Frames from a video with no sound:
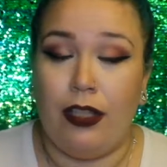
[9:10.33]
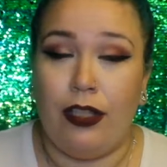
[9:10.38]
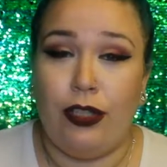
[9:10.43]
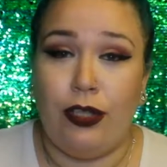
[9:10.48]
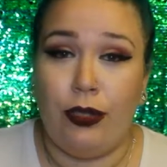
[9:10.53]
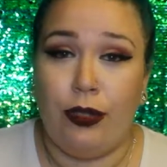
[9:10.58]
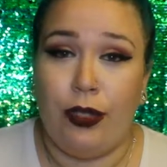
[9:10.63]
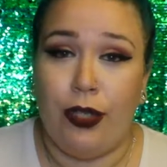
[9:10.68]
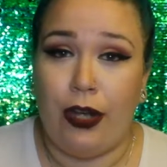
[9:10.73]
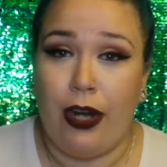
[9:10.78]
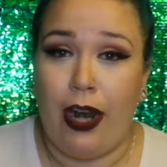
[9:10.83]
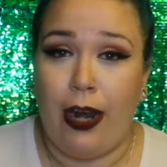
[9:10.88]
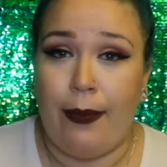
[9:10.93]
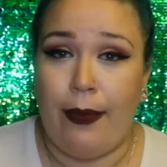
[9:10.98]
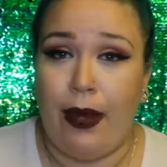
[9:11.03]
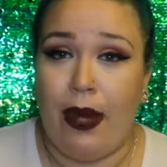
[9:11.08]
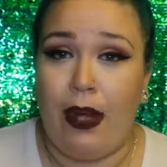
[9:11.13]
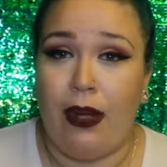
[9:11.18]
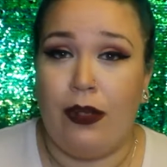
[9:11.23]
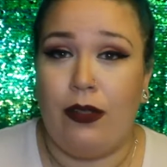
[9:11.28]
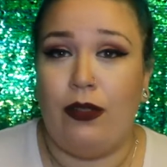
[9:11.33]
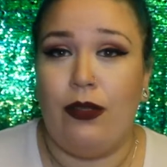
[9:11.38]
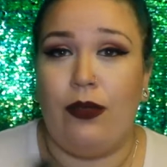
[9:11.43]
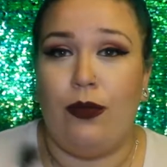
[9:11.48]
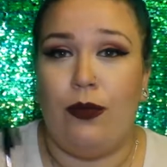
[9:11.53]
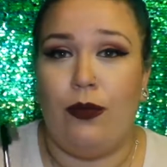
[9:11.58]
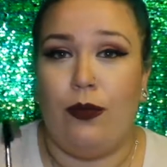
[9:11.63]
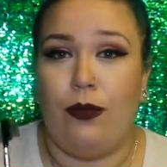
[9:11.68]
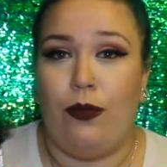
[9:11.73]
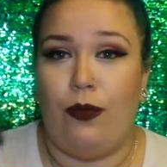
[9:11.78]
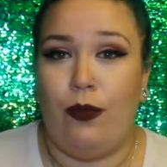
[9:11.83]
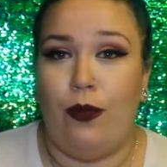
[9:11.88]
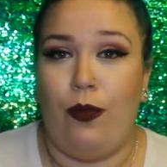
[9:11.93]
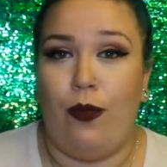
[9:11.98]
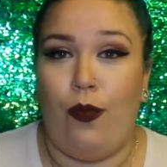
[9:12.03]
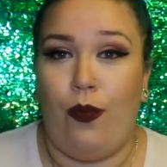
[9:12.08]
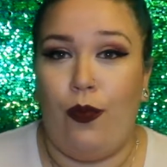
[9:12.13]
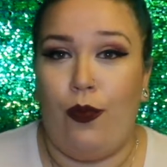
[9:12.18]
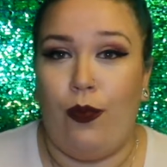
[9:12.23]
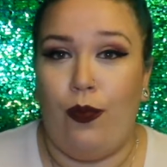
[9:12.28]
do your eyebrows
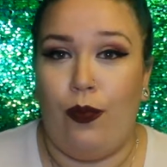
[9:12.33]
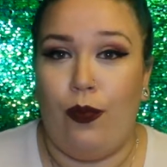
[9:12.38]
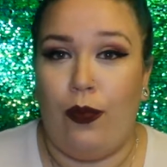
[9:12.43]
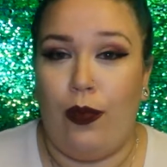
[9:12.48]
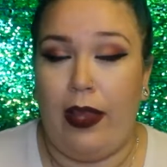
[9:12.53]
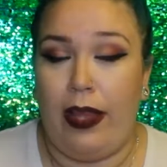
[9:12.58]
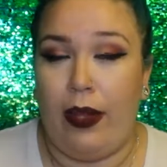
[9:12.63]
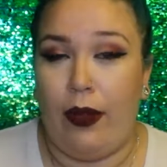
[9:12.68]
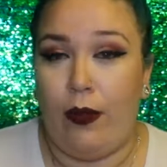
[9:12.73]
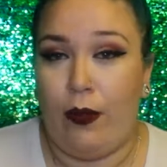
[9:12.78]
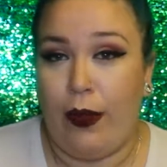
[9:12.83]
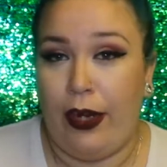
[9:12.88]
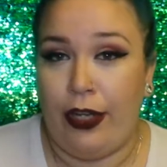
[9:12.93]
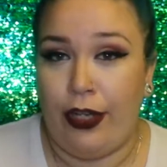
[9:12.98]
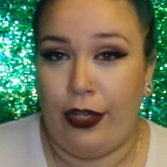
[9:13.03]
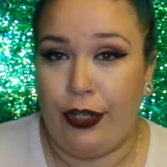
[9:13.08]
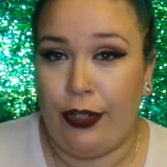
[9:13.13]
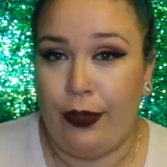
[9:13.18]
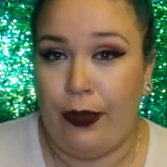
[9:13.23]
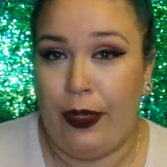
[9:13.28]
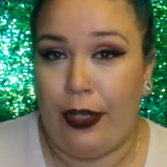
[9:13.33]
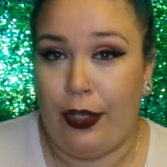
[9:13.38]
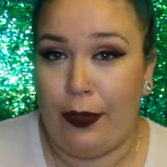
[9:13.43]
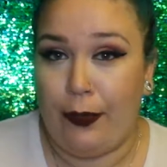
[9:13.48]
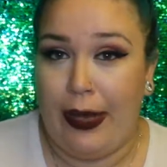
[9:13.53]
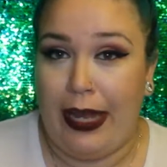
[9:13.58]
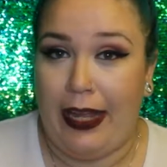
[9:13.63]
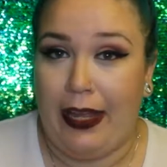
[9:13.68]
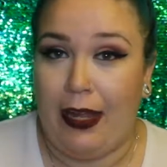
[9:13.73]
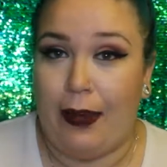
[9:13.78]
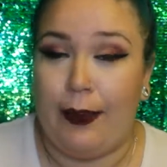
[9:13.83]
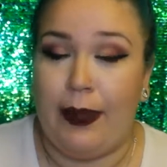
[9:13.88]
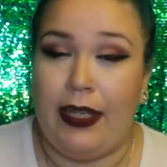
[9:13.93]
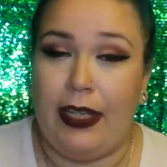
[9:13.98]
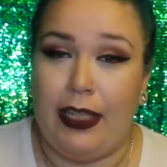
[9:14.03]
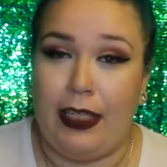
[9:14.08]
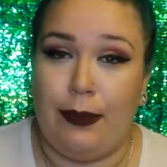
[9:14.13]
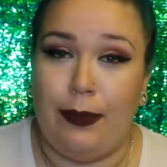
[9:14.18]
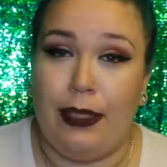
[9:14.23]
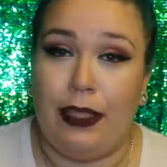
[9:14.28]
like when you're doing your makeup
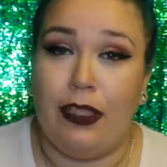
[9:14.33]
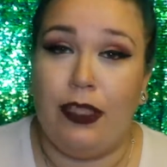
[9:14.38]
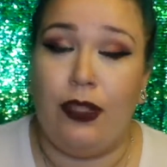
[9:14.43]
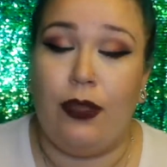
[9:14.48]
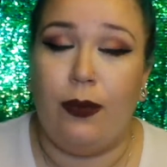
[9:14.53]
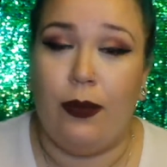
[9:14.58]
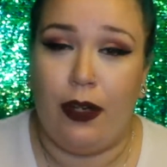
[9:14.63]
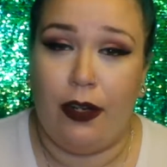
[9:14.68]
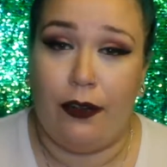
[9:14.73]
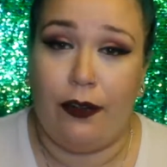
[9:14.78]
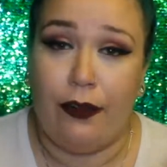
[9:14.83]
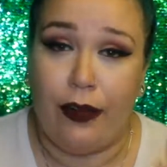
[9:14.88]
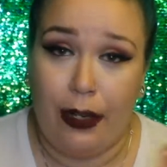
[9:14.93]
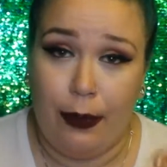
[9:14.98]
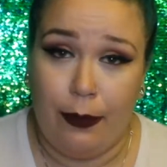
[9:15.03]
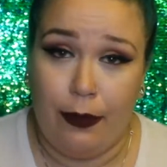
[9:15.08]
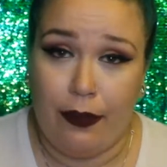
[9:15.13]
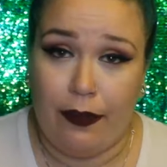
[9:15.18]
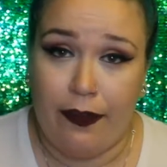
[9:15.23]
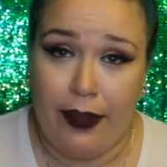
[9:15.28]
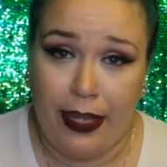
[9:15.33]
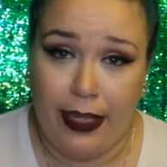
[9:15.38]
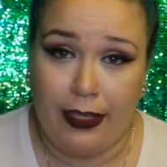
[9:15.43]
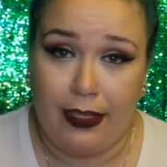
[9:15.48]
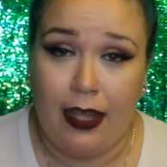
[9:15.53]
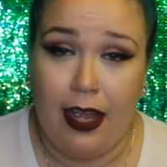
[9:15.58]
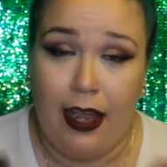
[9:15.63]
is because you want to frame your face.